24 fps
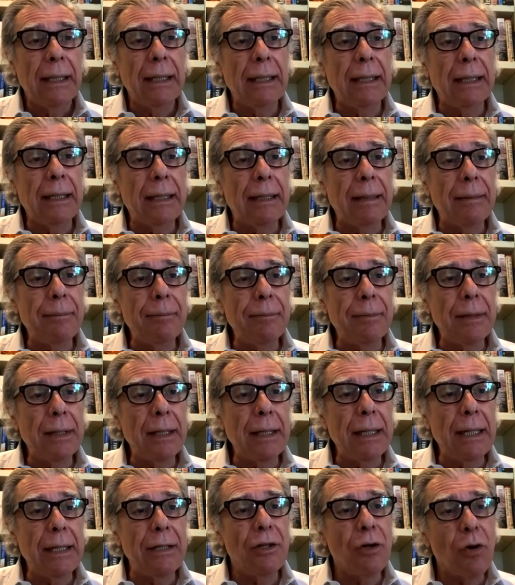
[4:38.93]

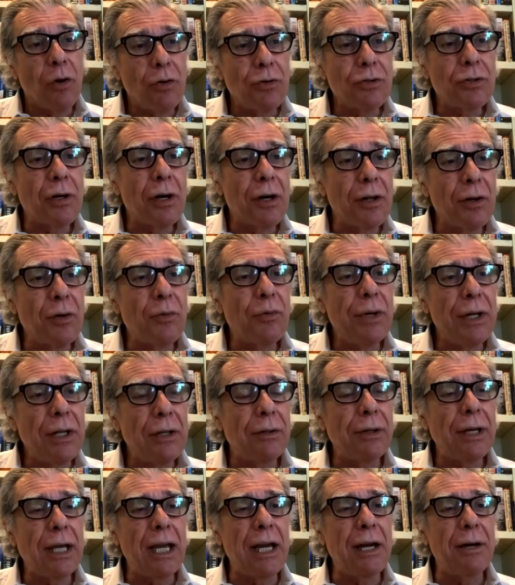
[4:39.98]
And those are the
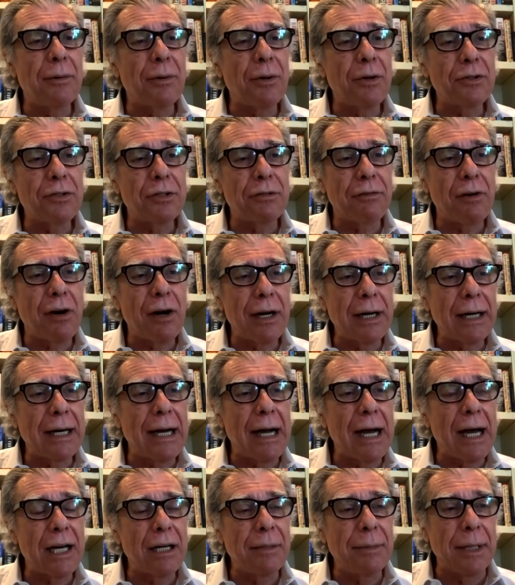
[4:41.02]
real heroes of our
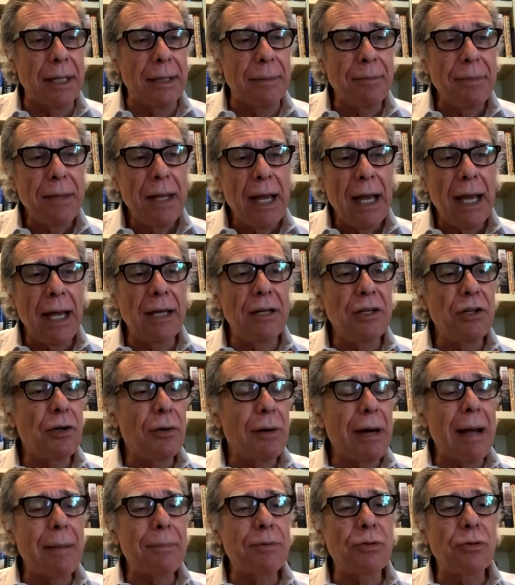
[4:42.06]
economy. And
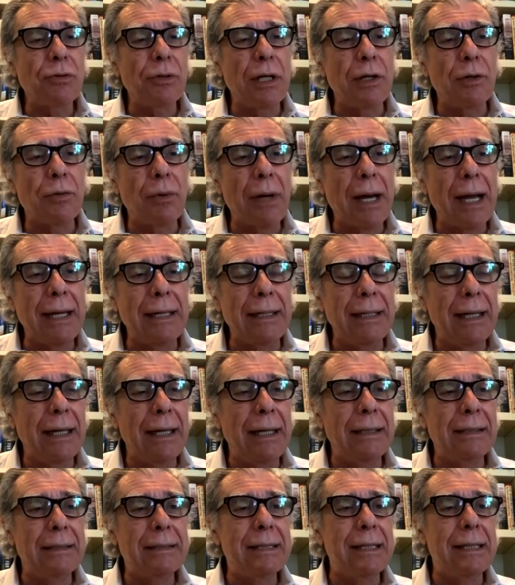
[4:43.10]
you're absolutely right.
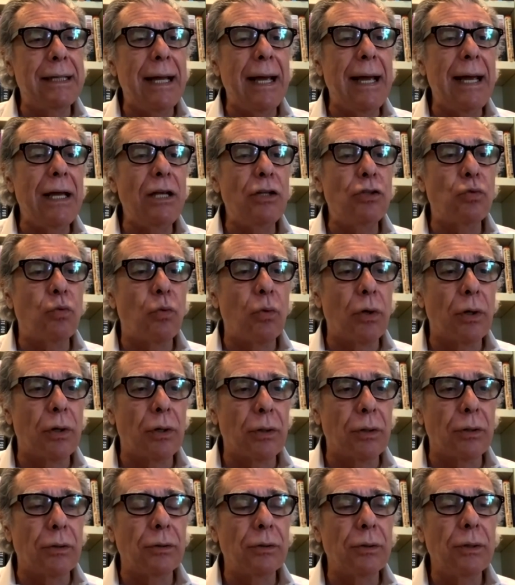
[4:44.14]
In today's
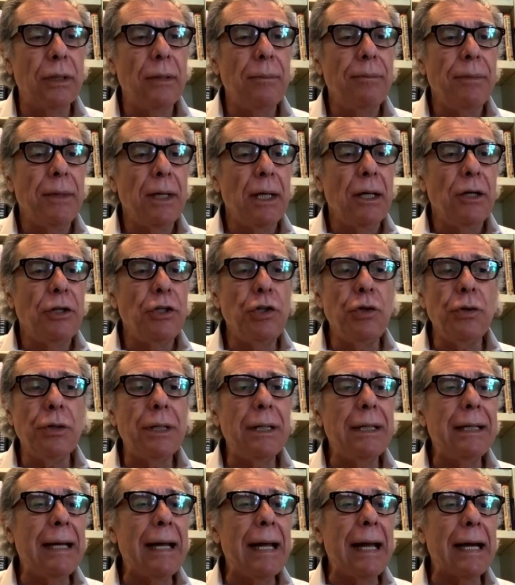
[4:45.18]
world, you
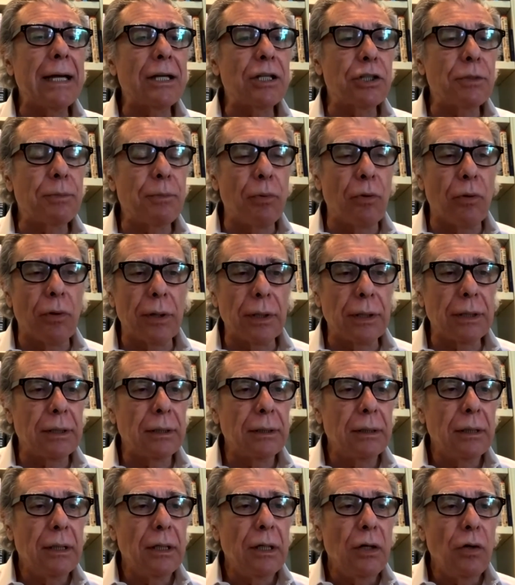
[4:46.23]
can export
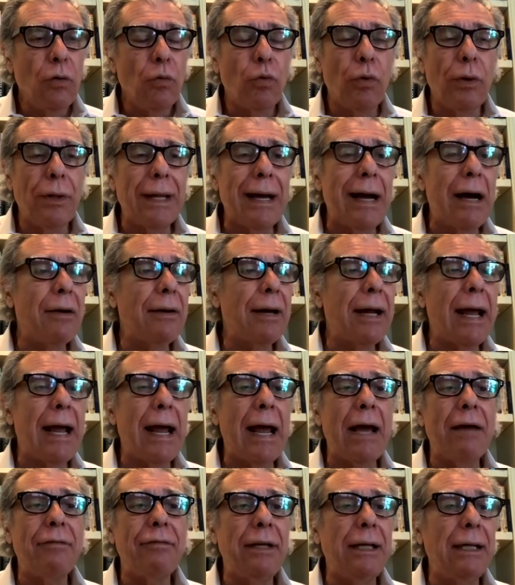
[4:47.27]
without
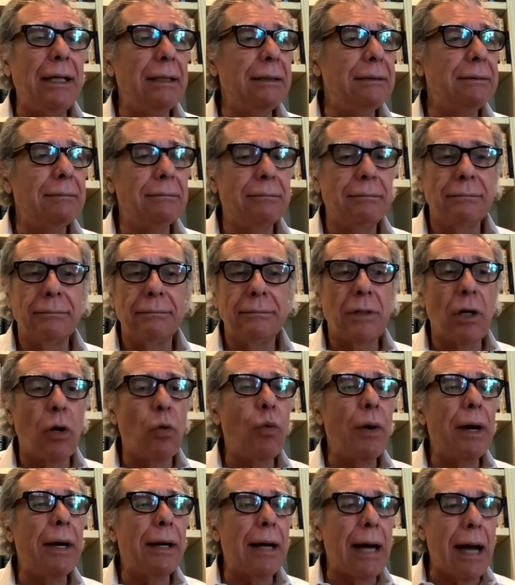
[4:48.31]
having
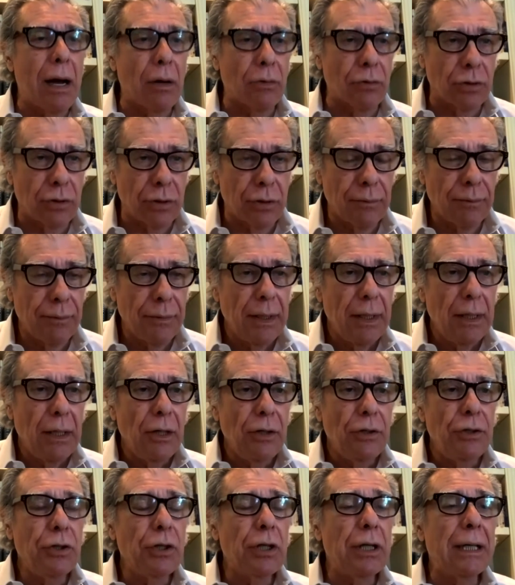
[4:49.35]
a warehouse.
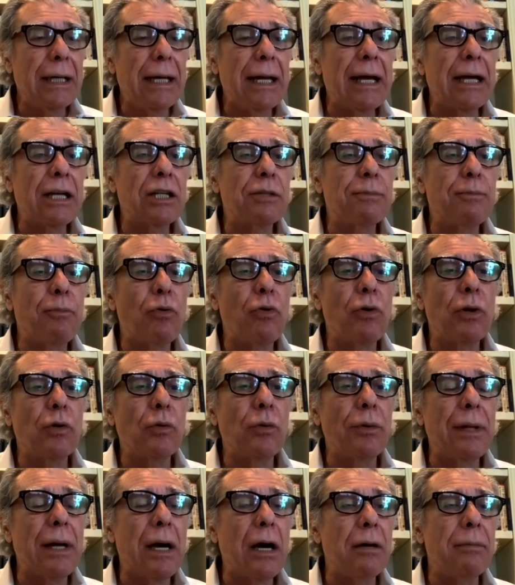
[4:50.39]
You can
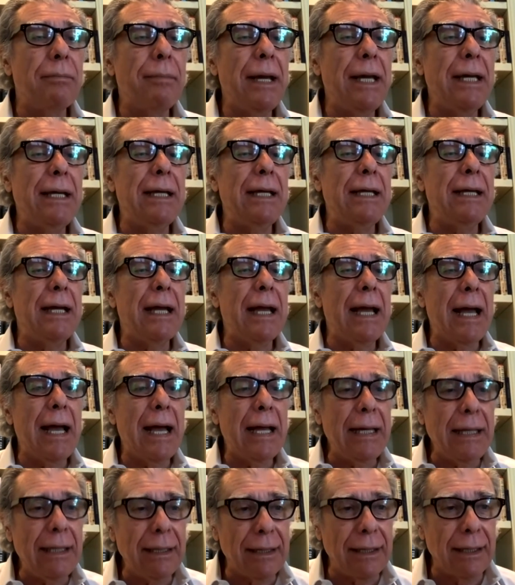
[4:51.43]
export without making
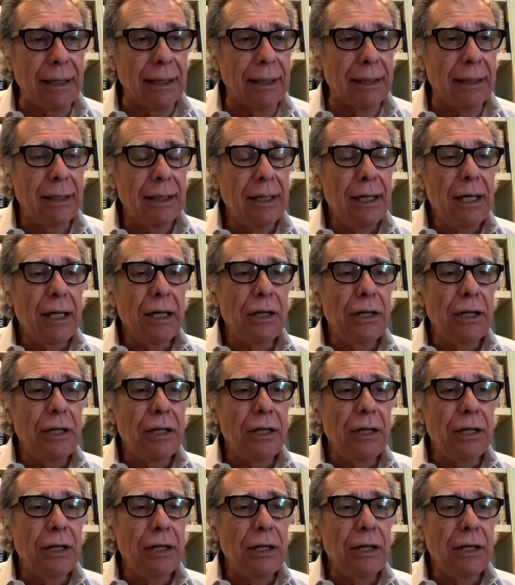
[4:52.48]
anything.